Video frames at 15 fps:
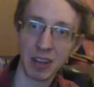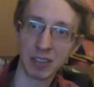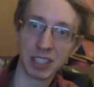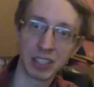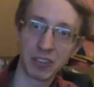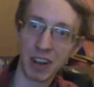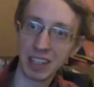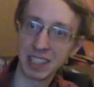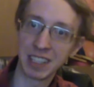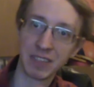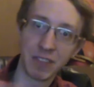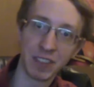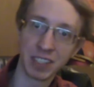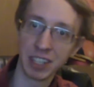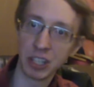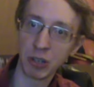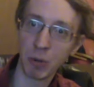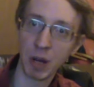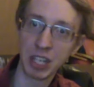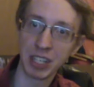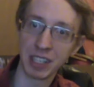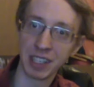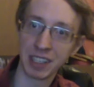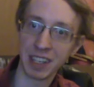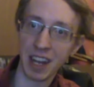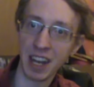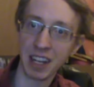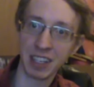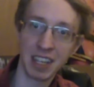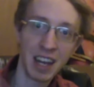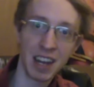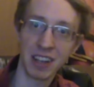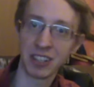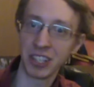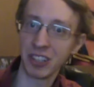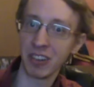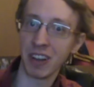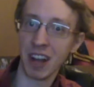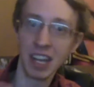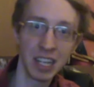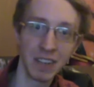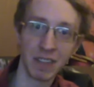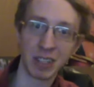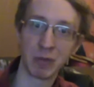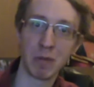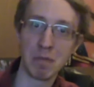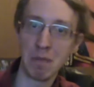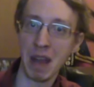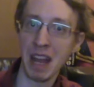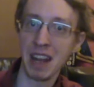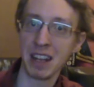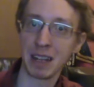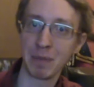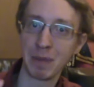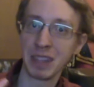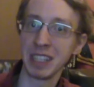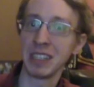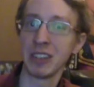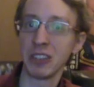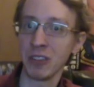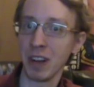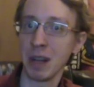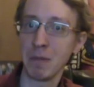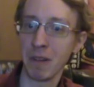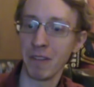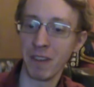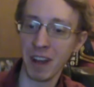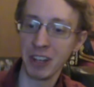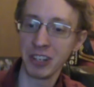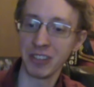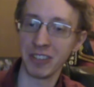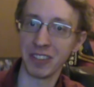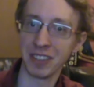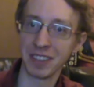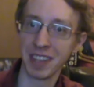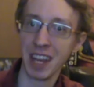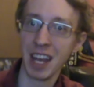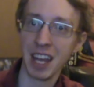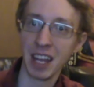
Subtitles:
stressful situations aside, yeah, sure, any of us would panic, but these are trained professionals.